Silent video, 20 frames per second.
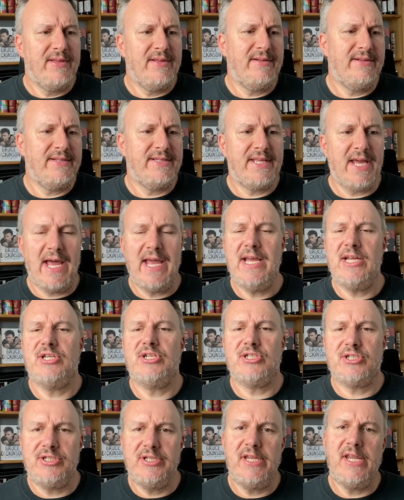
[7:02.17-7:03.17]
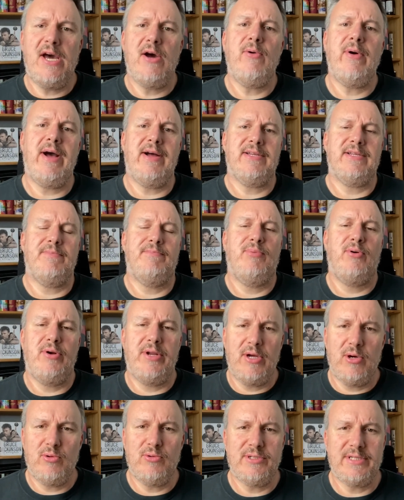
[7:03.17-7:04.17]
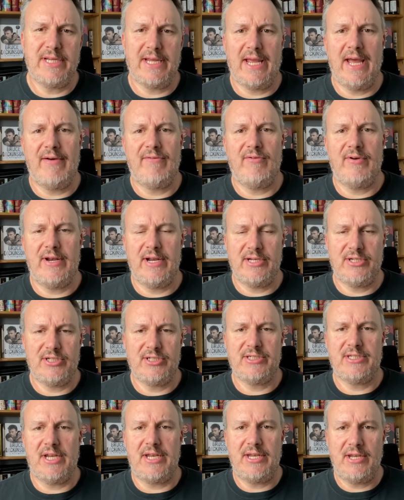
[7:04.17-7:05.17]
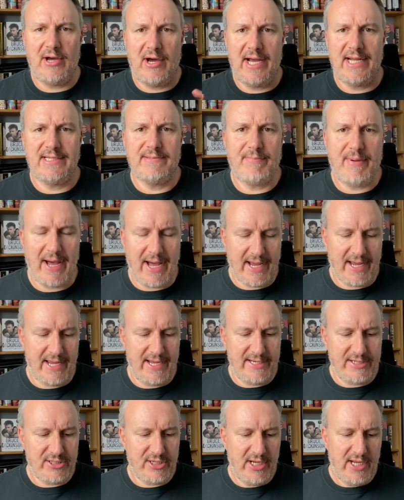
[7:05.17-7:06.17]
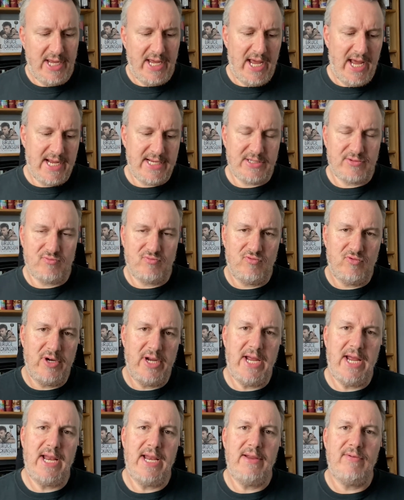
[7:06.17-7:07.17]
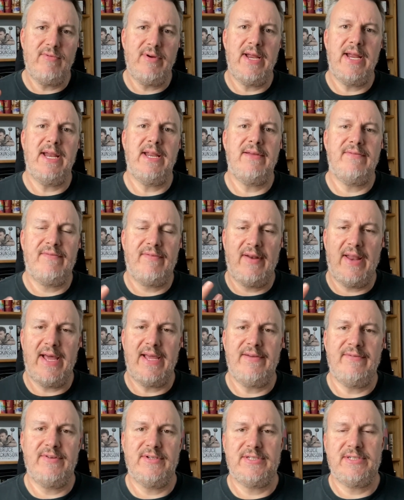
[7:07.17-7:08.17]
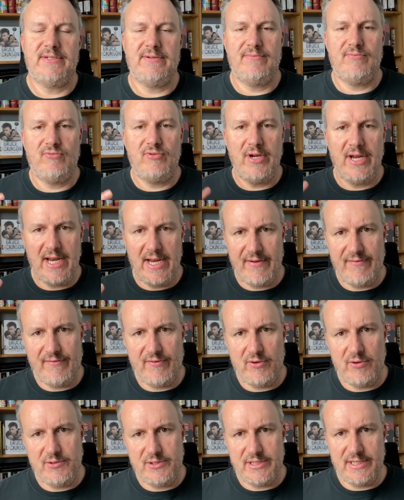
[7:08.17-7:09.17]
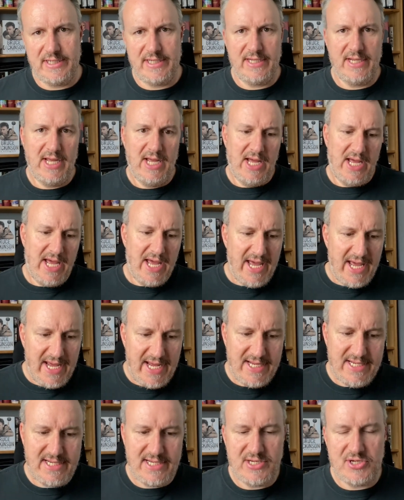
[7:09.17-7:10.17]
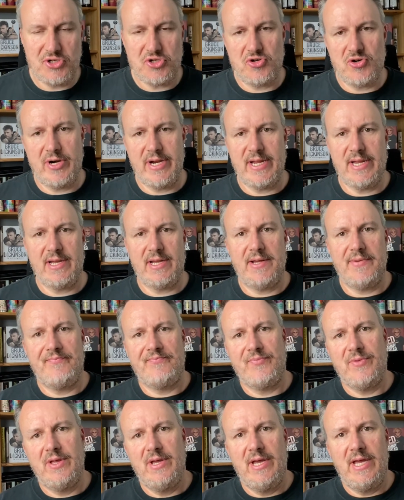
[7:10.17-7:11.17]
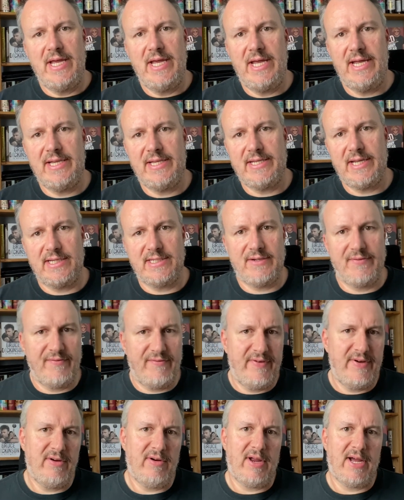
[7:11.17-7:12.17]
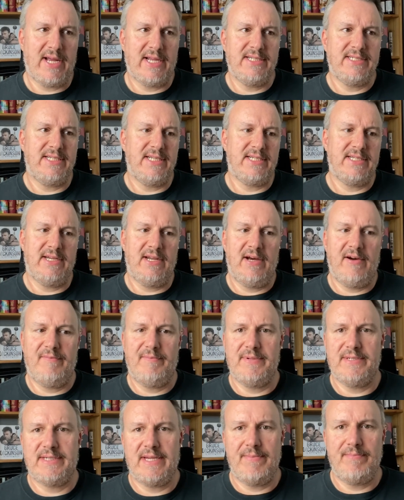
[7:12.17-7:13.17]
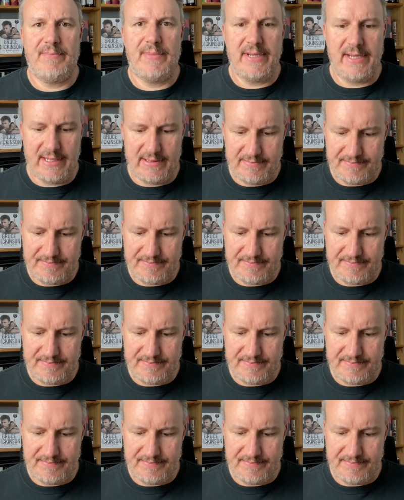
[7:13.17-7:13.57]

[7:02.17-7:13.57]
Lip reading: Deya just know how to put it all together in a, just a nice package. It's really, really flavorsome, really fruity, easy to drink. It doesn't feel like a 6.5% beer.